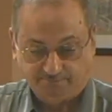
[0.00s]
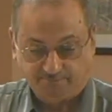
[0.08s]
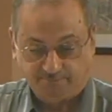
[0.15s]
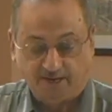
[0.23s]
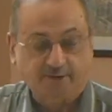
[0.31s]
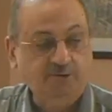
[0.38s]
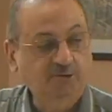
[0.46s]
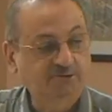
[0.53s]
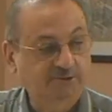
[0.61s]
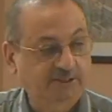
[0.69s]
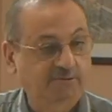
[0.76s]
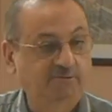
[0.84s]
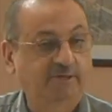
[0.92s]

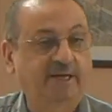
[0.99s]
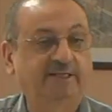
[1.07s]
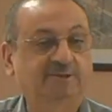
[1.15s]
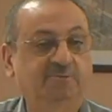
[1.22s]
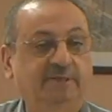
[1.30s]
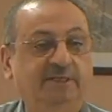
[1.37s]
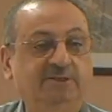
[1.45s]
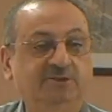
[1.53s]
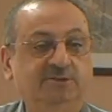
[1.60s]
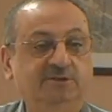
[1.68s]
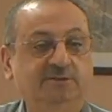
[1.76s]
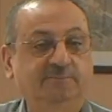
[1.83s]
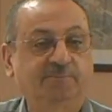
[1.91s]
accusative case means
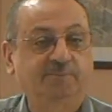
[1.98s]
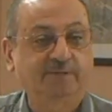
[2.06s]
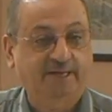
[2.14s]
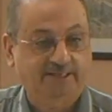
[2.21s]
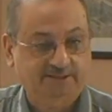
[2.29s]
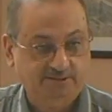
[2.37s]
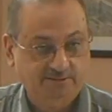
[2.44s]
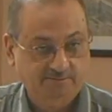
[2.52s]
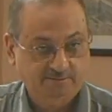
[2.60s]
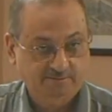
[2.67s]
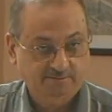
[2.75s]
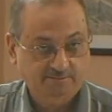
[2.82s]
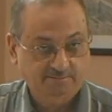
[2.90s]
it's
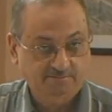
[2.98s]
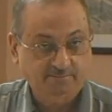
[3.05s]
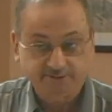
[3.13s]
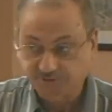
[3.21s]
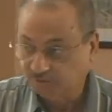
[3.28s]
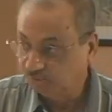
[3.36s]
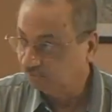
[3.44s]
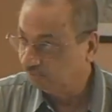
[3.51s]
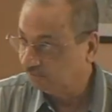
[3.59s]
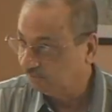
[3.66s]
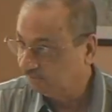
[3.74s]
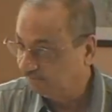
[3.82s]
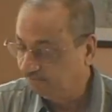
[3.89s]
mansub.
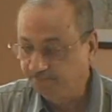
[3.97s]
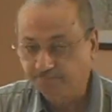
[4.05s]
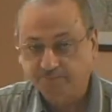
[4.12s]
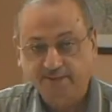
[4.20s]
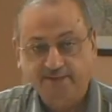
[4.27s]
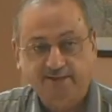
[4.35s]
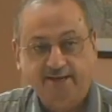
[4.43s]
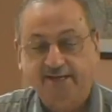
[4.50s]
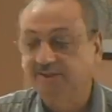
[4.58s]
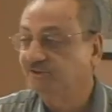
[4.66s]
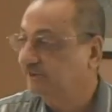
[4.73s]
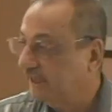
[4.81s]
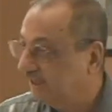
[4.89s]

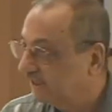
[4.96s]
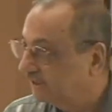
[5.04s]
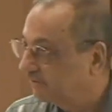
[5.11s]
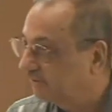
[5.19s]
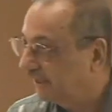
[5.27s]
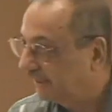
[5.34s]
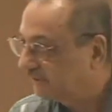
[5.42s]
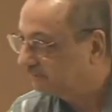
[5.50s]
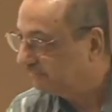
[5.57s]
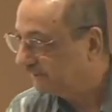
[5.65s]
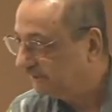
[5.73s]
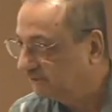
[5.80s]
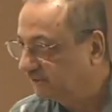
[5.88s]
And genitive case
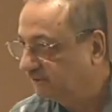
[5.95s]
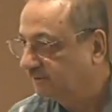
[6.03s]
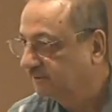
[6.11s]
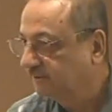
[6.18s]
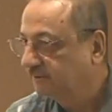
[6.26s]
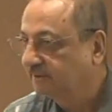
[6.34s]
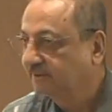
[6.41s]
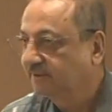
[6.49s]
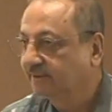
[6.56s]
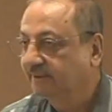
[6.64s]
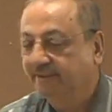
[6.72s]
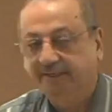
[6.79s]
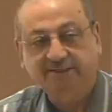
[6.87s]
means
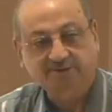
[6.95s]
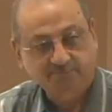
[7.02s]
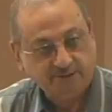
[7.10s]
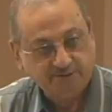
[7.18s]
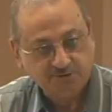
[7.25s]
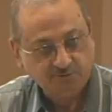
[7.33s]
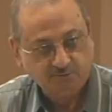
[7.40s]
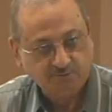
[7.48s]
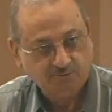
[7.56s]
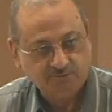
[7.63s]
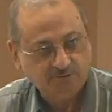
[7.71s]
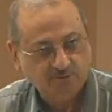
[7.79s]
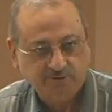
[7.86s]
it's majroor.
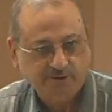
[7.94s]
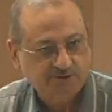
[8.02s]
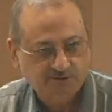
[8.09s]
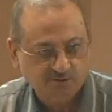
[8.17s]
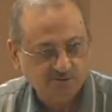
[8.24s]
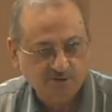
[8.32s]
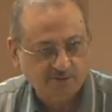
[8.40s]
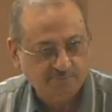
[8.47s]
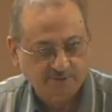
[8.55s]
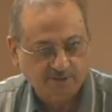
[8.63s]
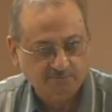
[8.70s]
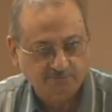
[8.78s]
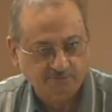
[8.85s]
So it should not be
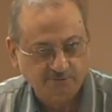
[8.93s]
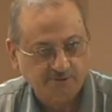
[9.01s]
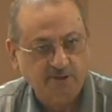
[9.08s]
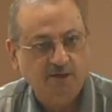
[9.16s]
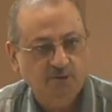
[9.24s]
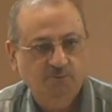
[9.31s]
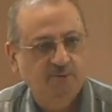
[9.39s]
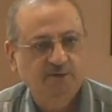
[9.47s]
confusing. We